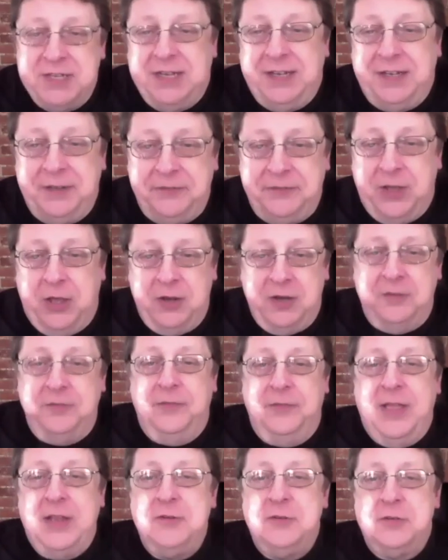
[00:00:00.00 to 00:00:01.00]
on an
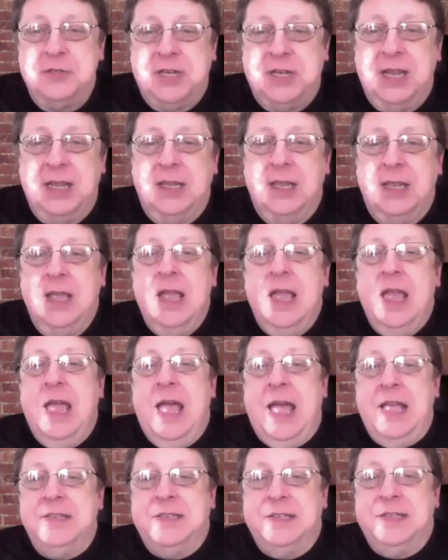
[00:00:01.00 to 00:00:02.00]
Avengers kick.
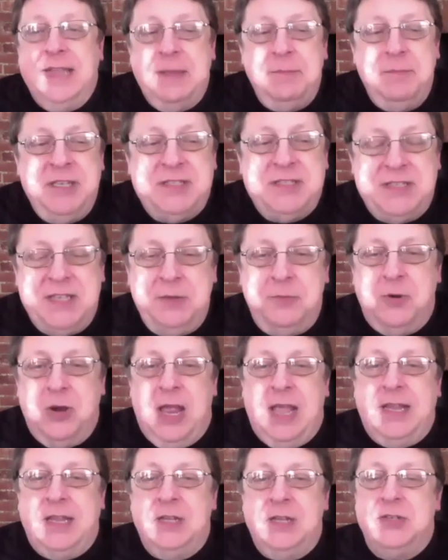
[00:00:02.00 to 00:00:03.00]
I said, "Let me see where
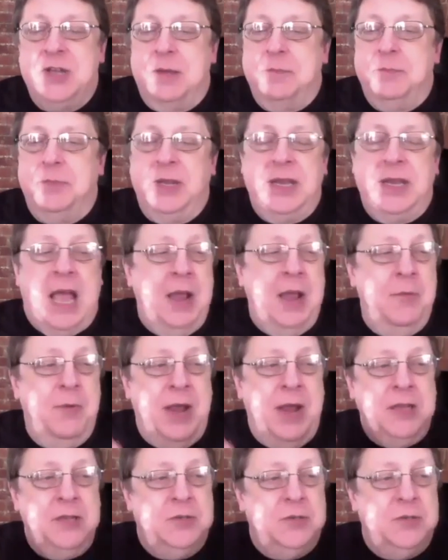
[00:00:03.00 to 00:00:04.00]
I can jump in." I
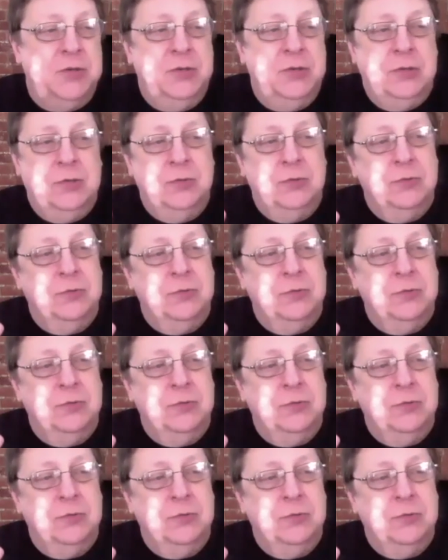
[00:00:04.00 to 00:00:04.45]
went to